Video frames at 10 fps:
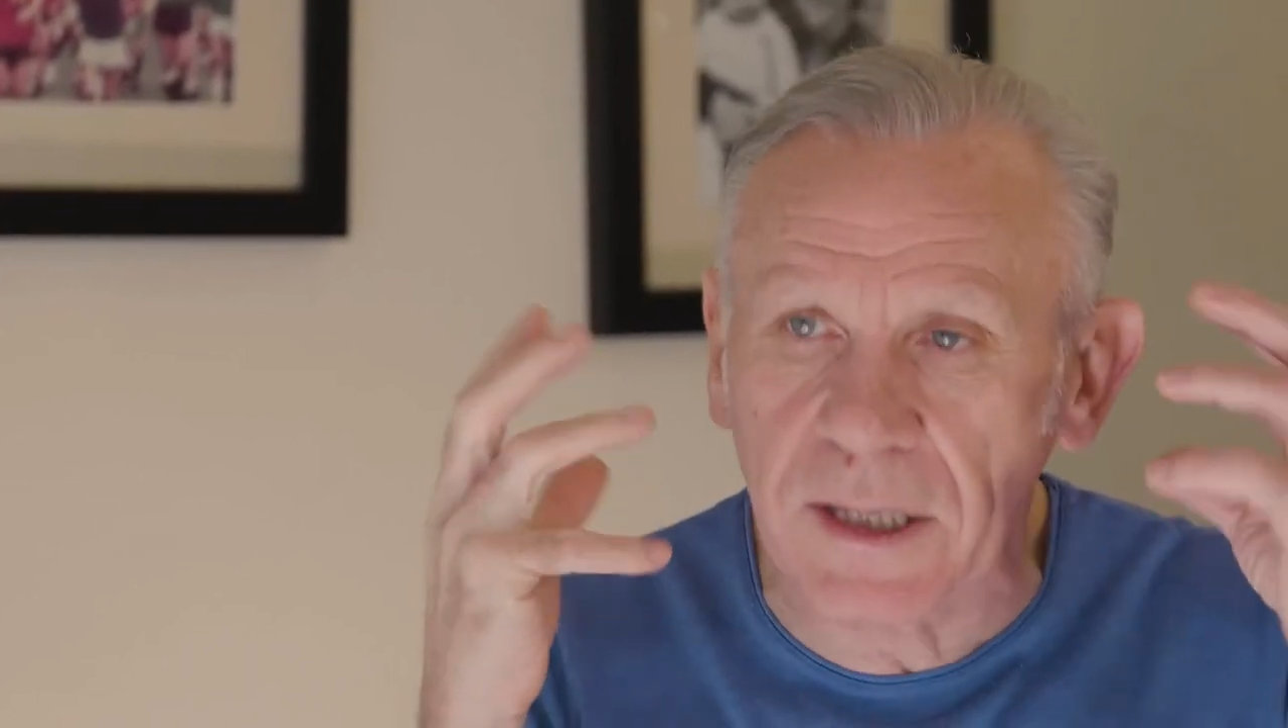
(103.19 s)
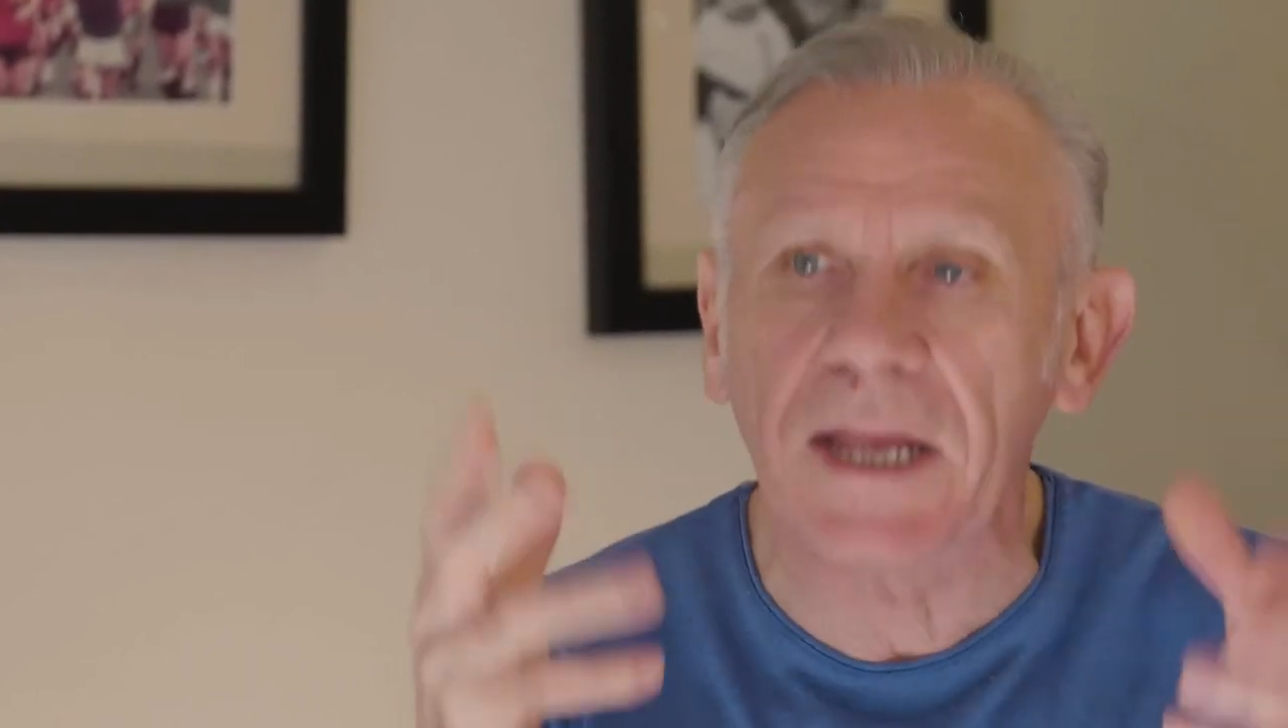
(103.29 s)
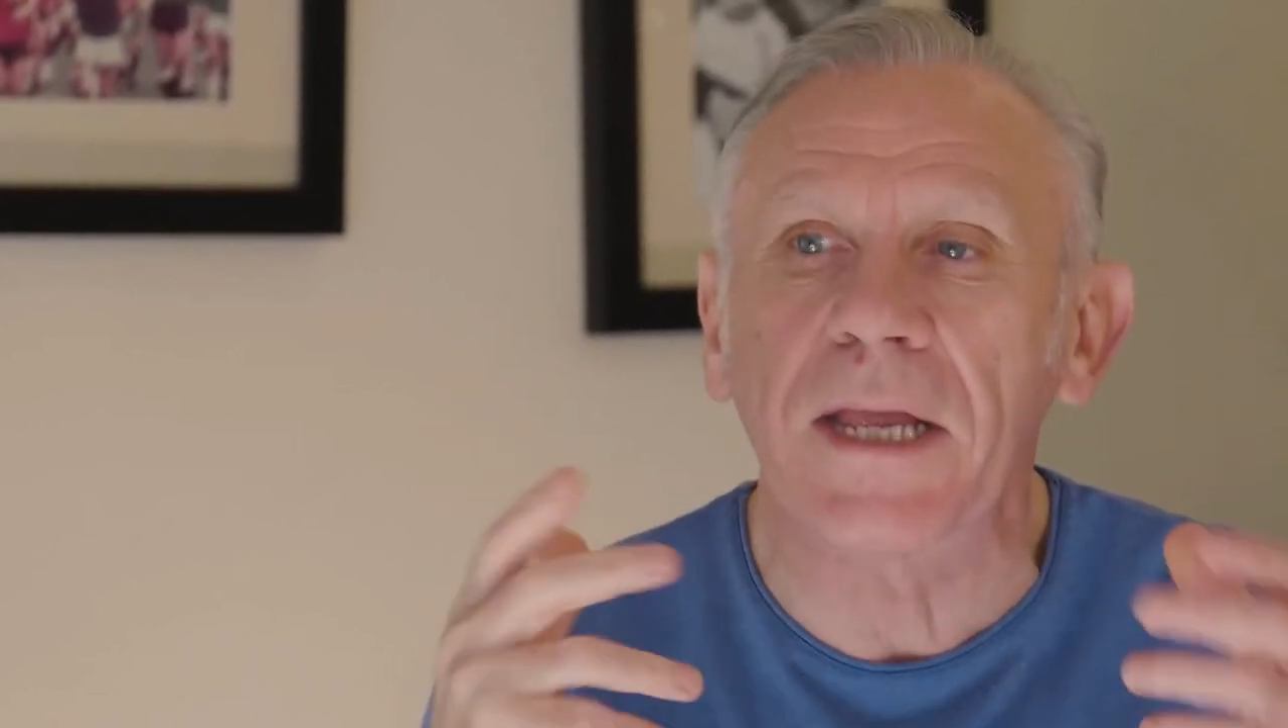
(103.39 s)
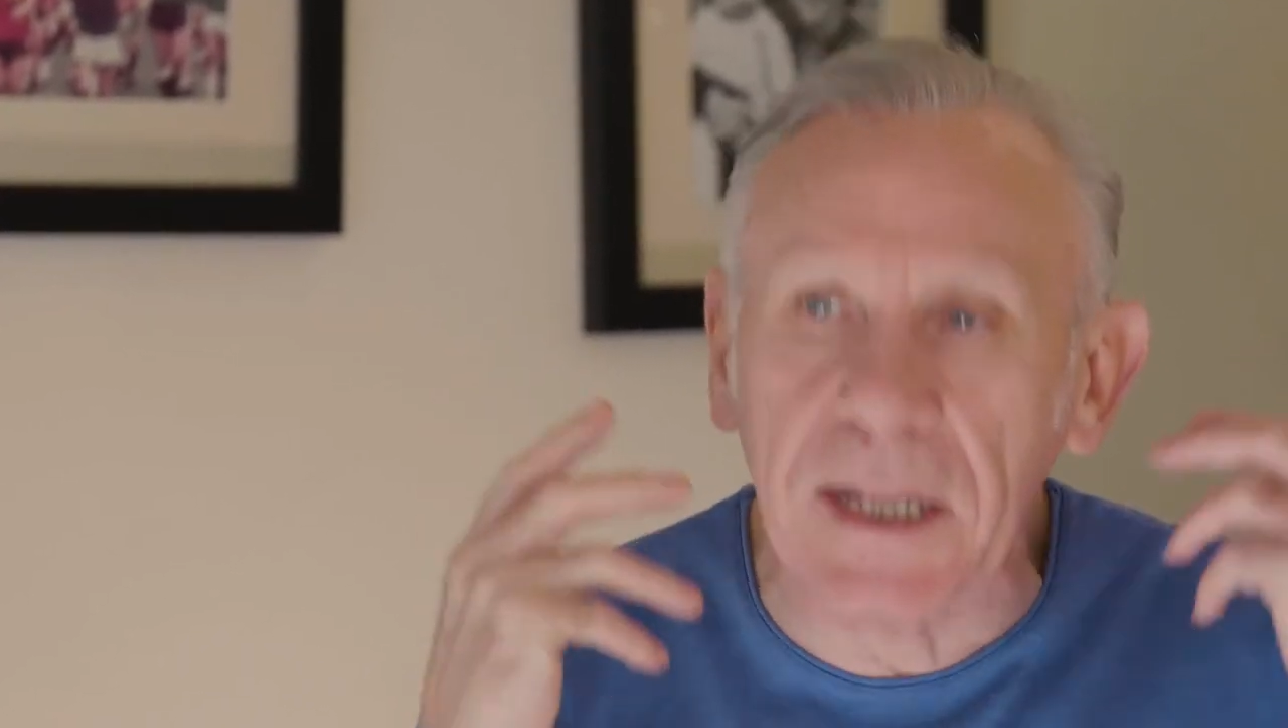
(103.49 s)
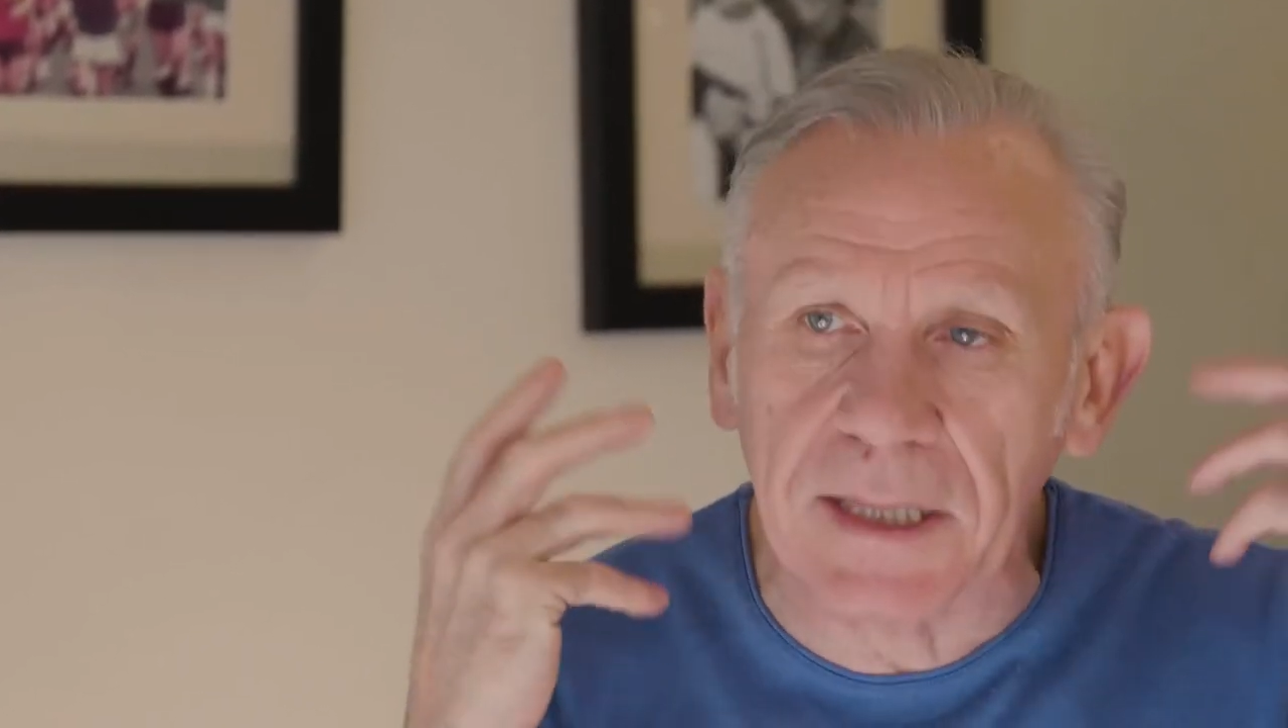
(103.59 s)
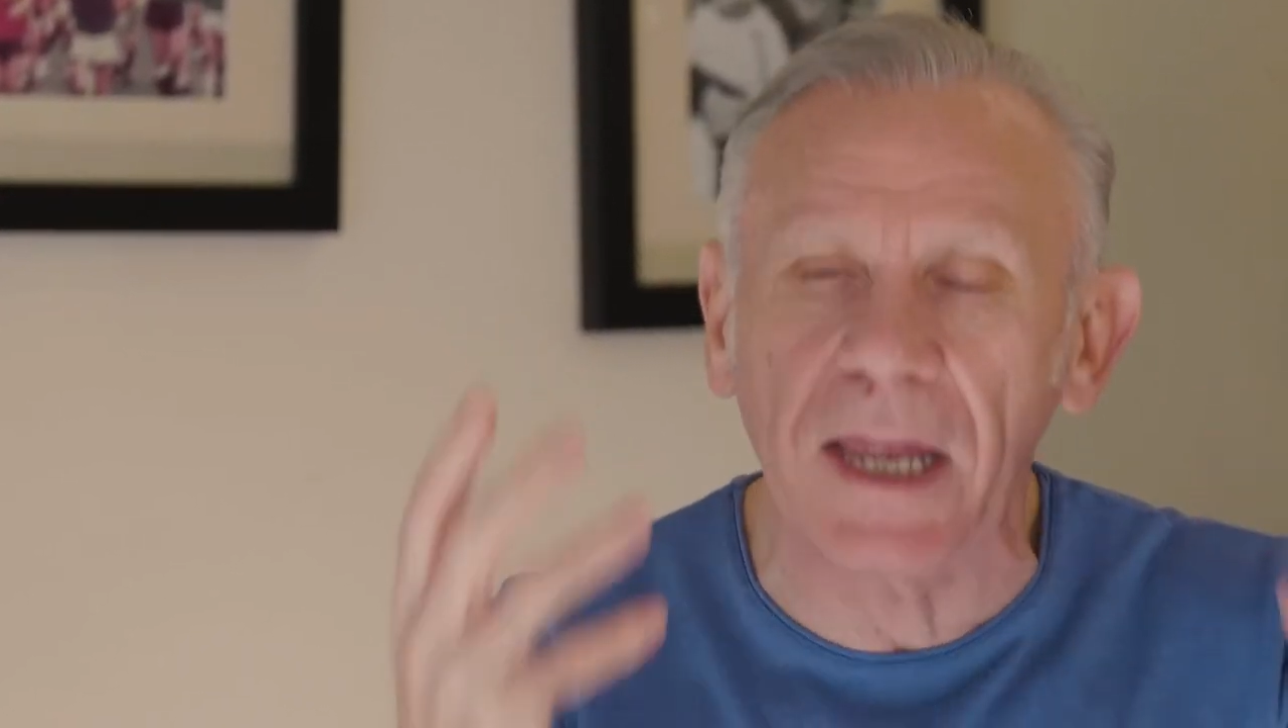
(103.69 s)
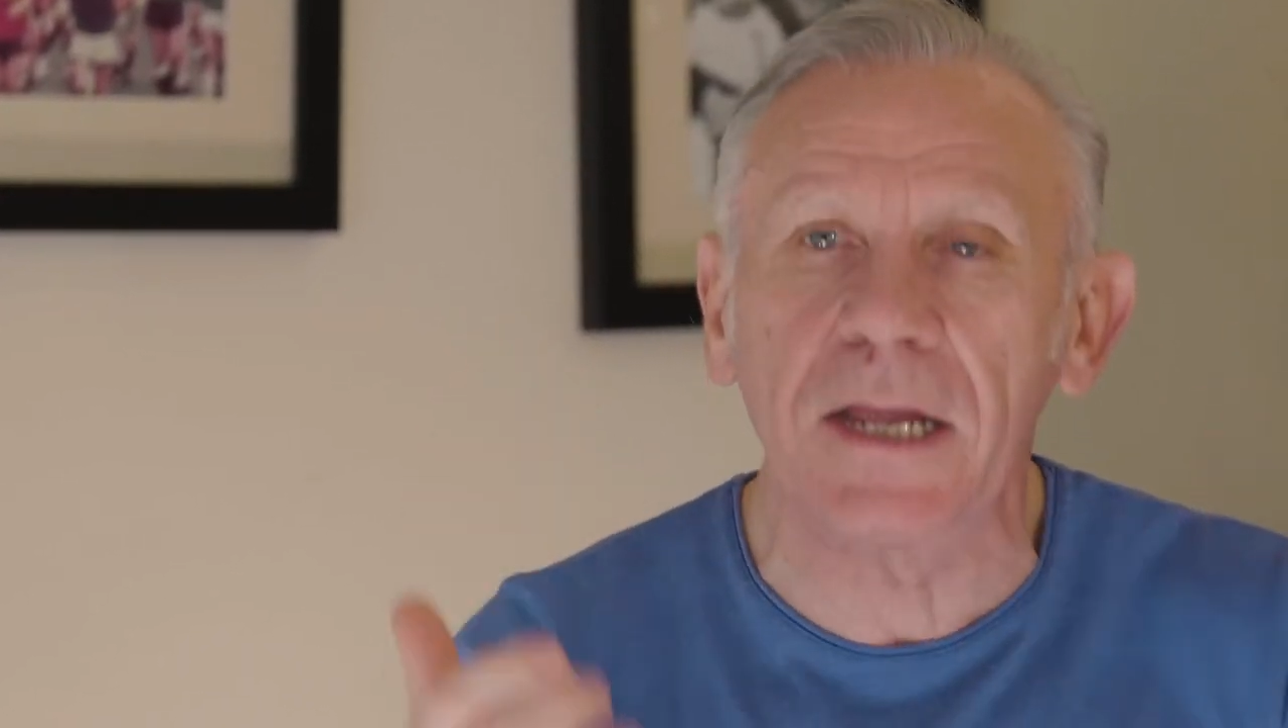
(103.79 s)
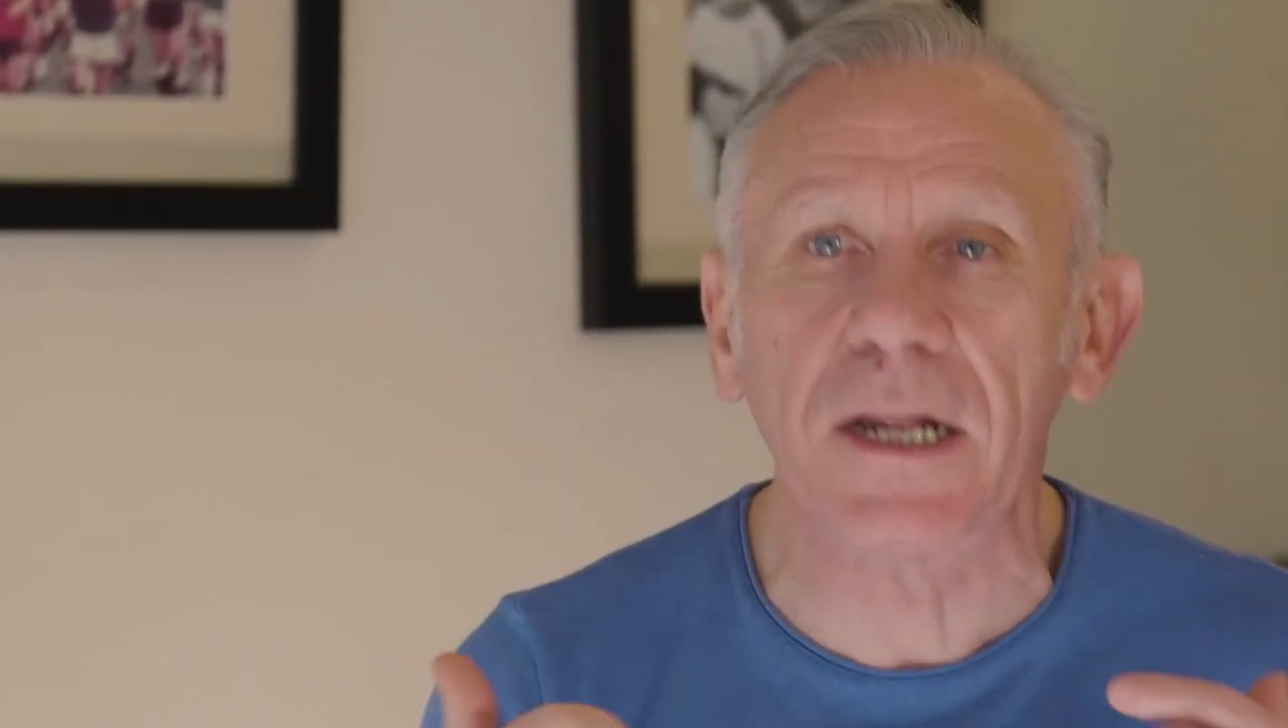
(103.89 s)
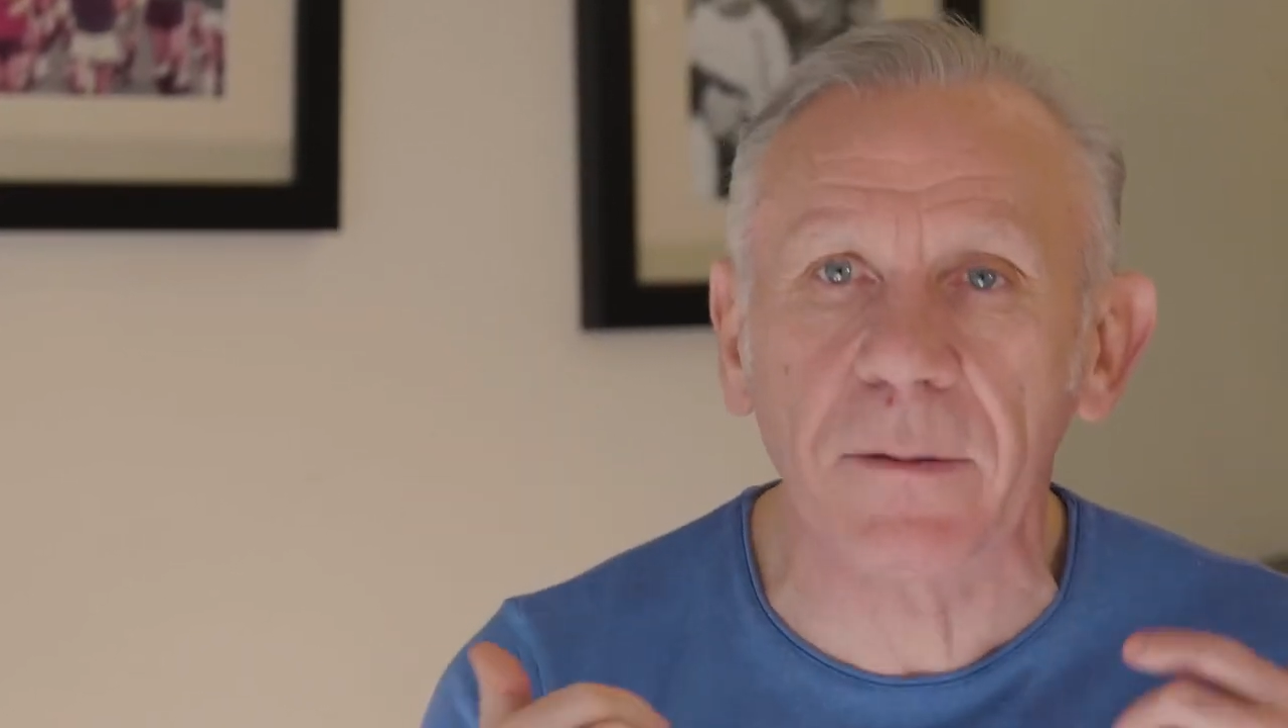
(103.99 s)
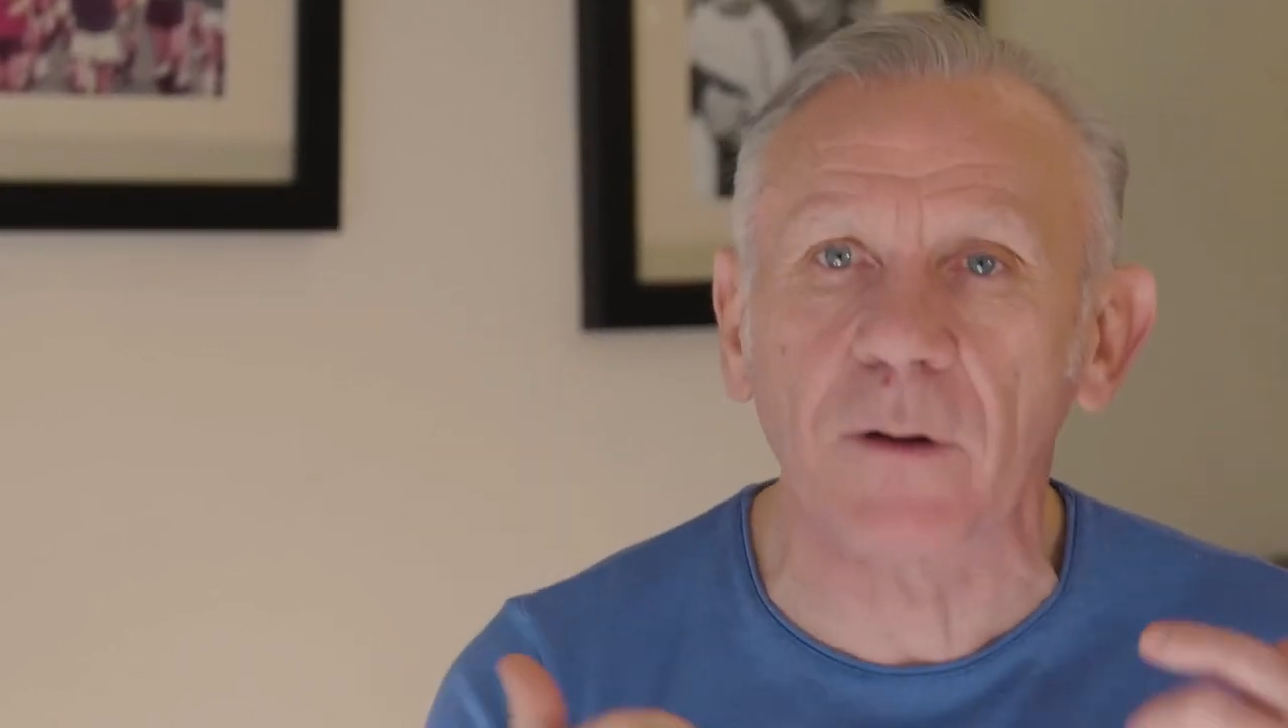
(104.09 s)
thinking,
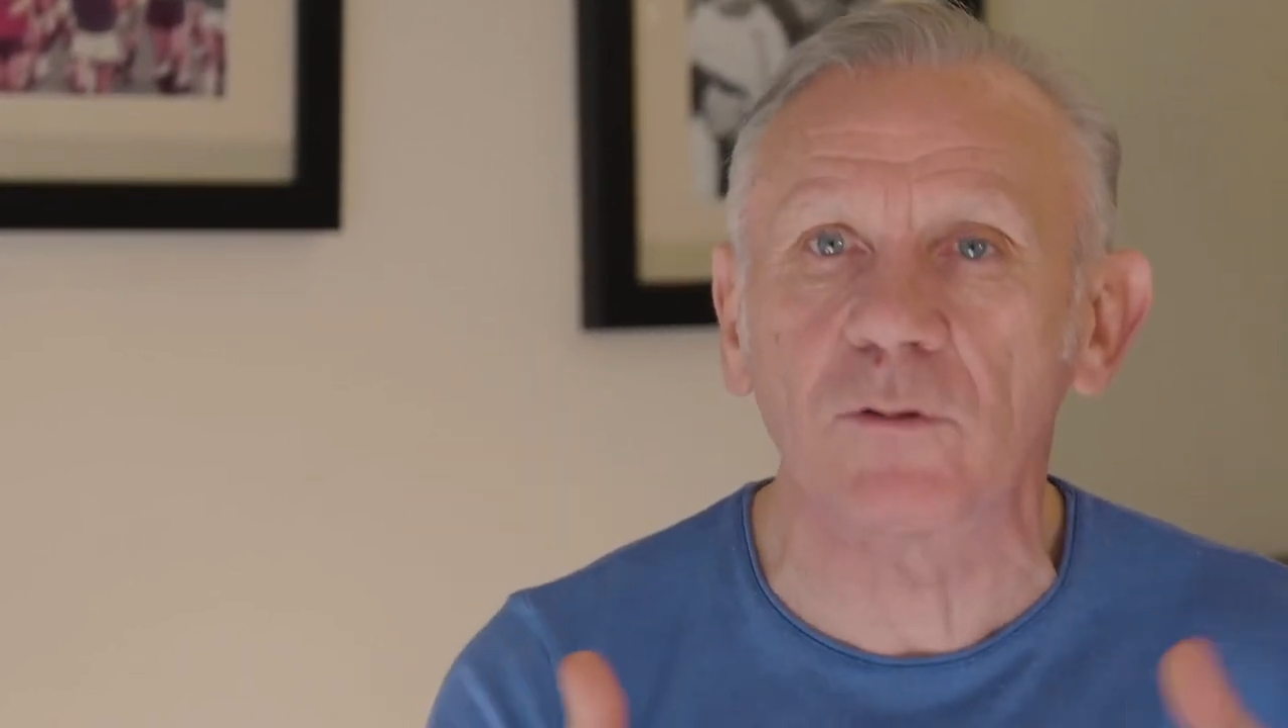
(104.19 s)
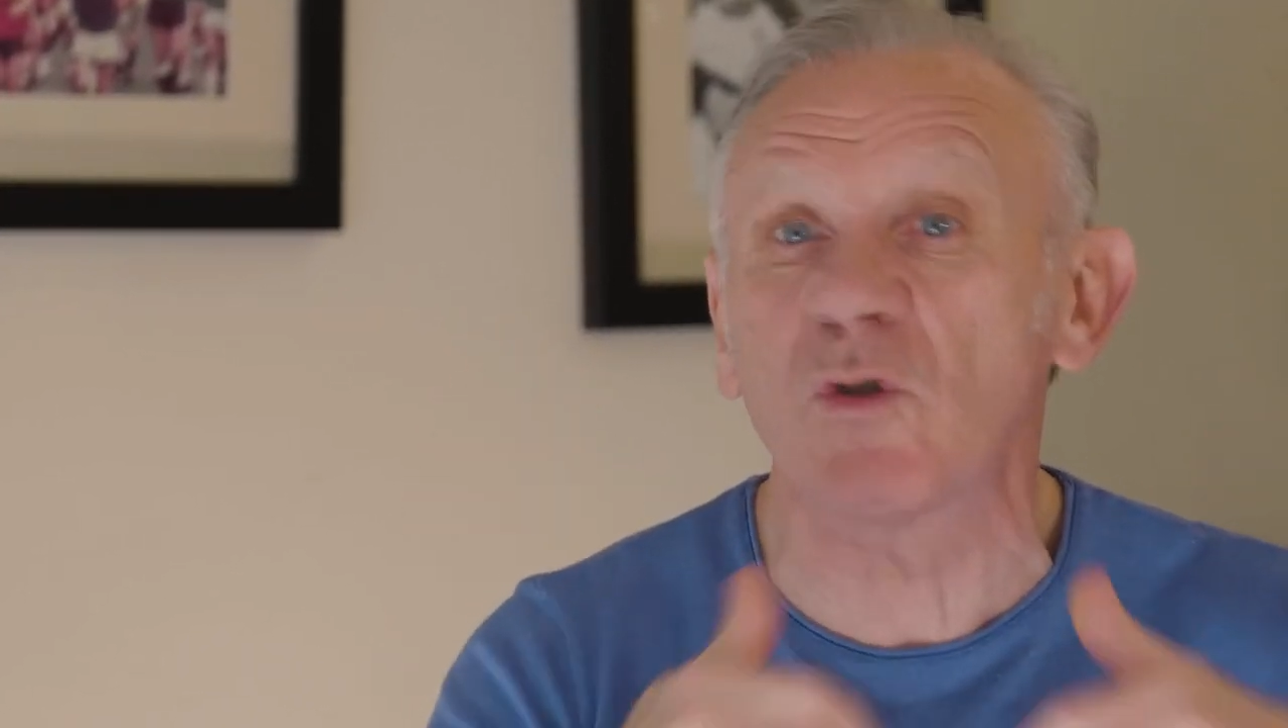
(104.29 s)
thinking about,